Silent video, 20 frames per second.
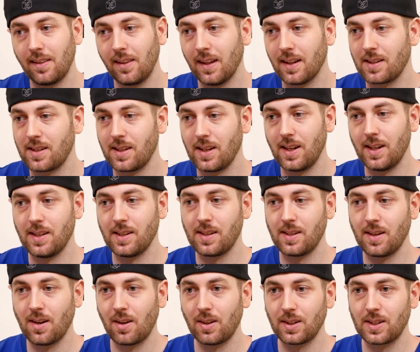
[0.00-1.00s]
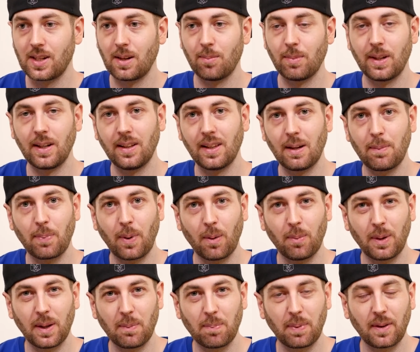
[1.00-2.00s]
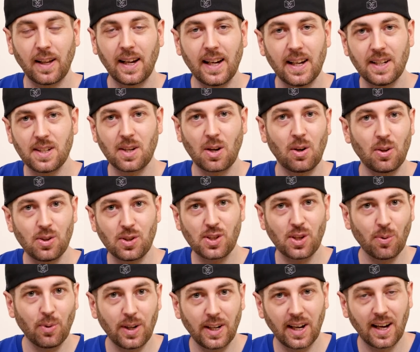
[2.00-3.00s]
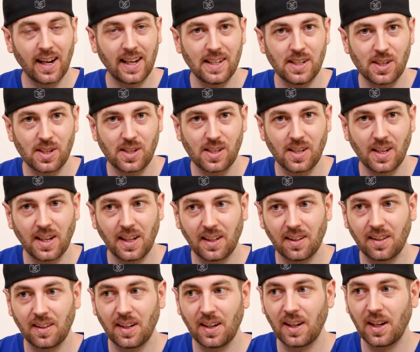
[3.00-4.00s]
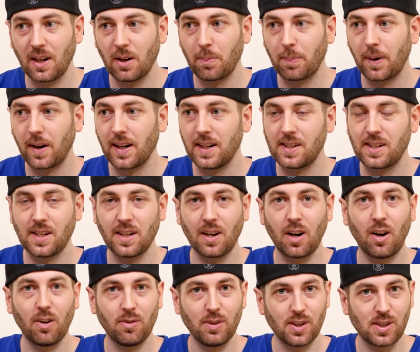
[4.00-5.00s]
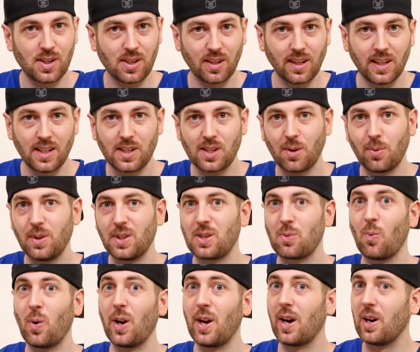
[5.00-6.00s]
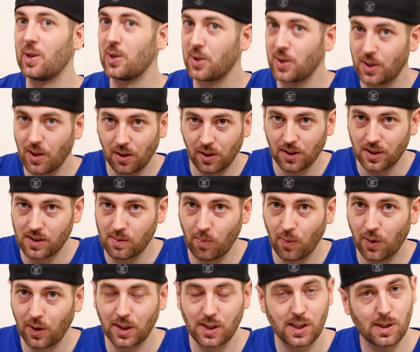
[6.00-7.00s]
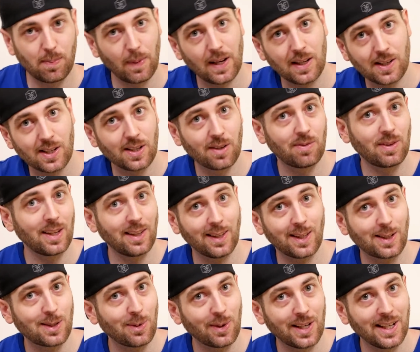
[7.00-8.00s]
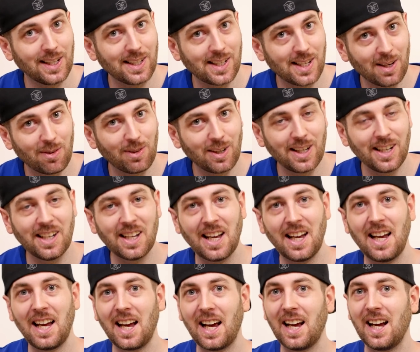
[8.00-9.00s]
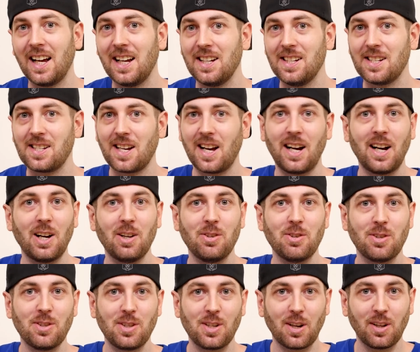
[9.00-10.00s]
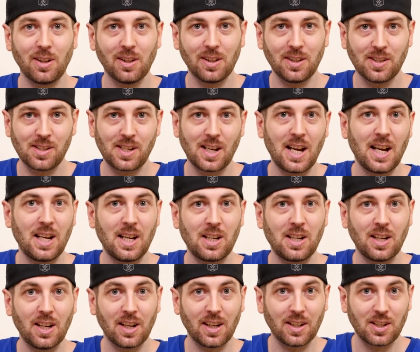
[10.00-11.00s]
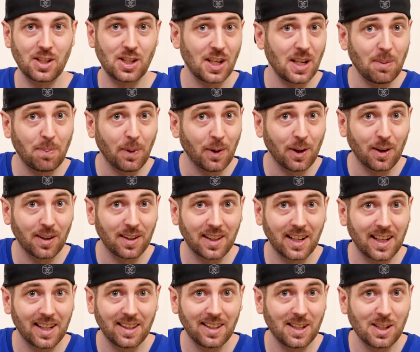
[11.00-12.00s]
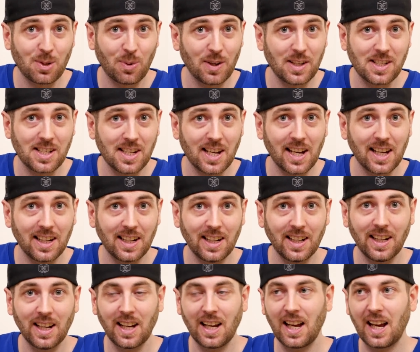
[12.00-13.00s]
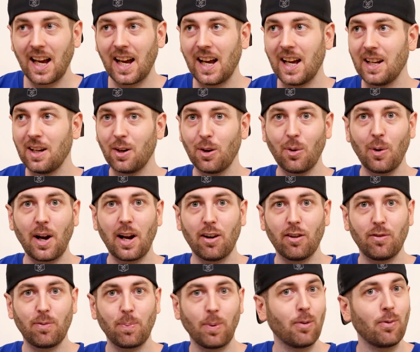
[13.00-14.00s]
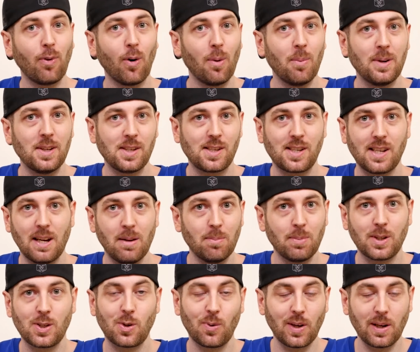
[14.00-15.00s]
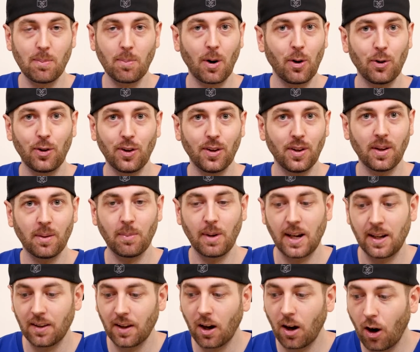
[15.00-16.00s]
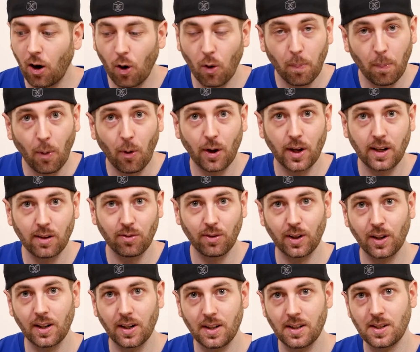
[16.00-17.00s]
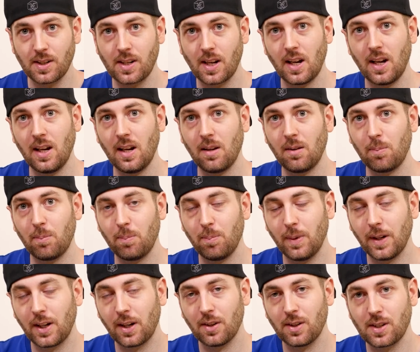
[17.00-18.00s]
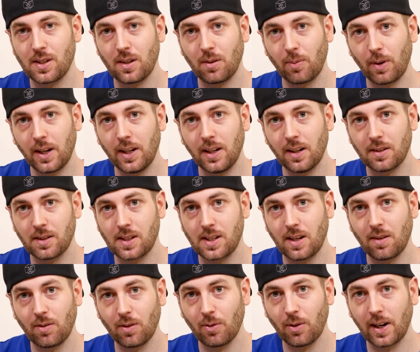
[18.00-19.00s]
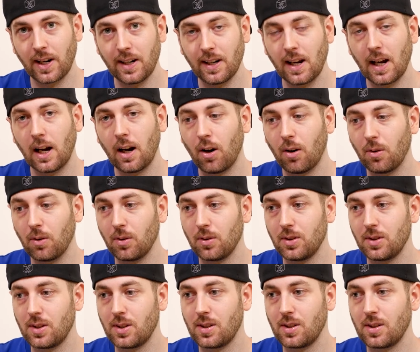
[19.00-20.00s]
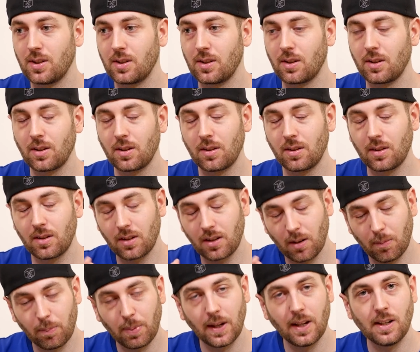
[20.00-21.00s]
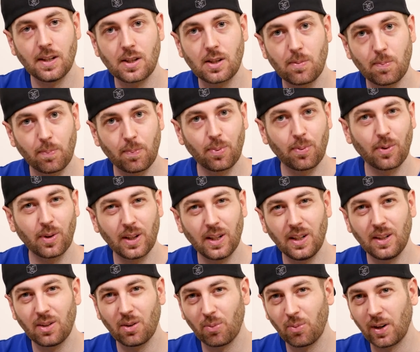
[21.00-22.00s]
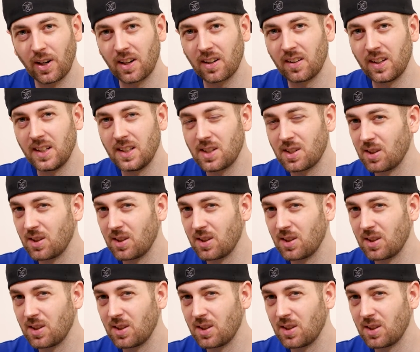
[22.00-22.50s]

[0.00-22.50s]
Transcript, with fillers: this is not something they probably planned on doing. I just think they're going to price it obviously so it's $100 more expensive than the 2070 and $100 uh, cheaper than the 2080 and it'll have performance in between both of them. And the whole point of it is because the Radeon 7 right now competes pretty directly